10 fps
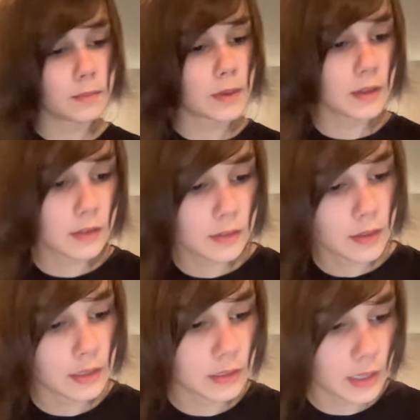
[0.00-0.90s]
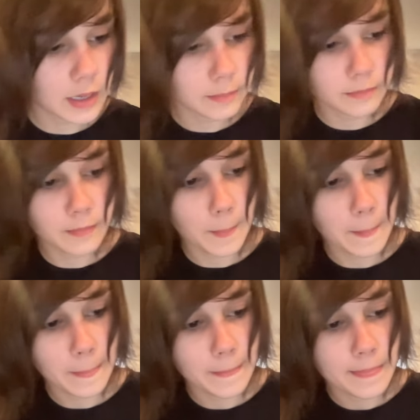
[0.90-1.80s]
but like, I'm,
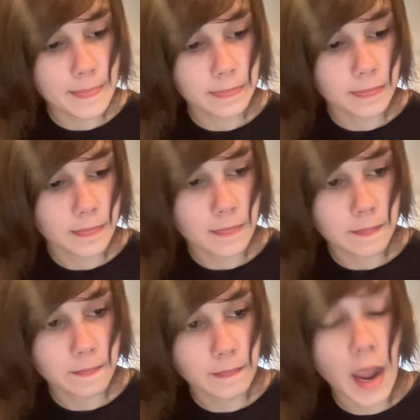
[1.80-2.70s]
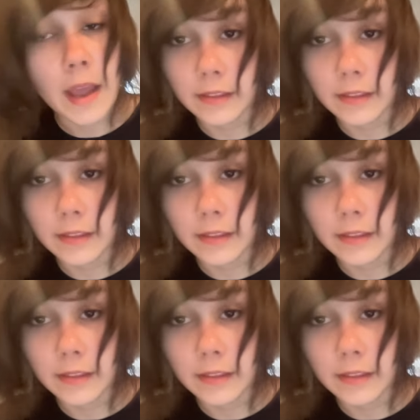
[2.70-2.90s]
um, I